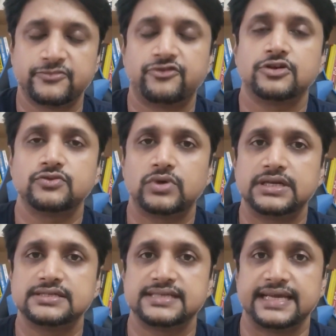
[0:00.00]
Fourth
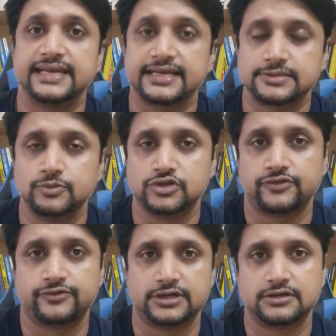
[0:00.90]
one is index
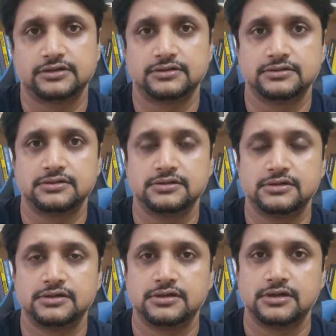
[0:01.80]
mutual fund.
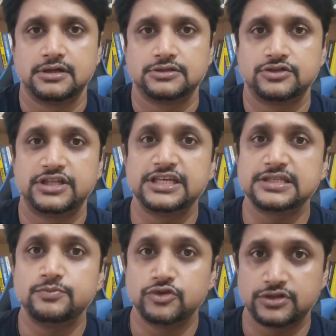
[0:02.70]
So
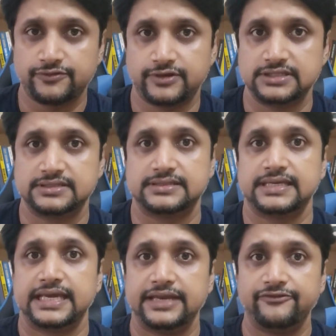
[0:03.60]
these mutual funds
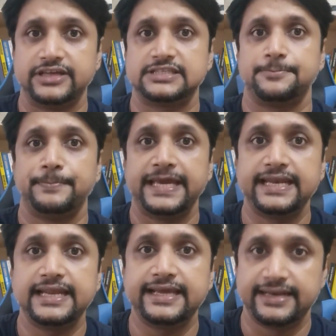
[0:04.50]
invest
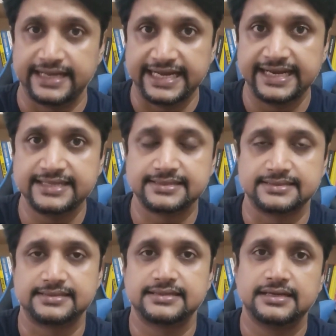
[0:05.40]
mainly in
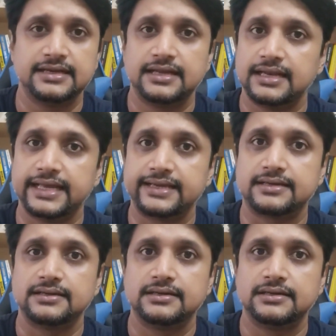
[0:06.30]
indices
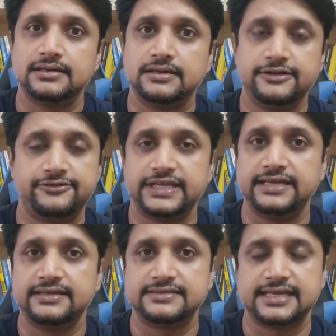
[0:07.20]
like
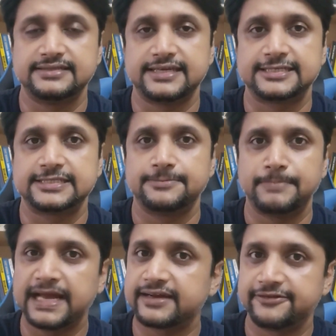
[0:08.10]
Nifty,
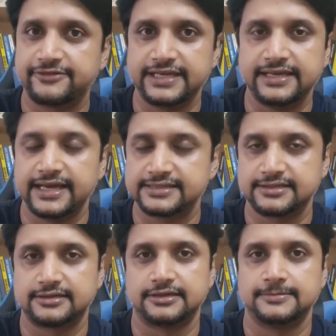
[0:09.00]
Sensex, Bank Nifty,
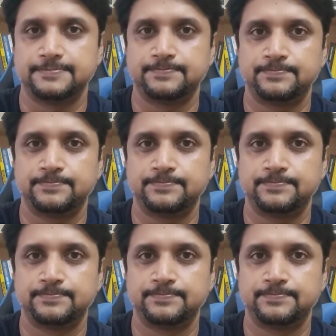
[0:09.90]
etc.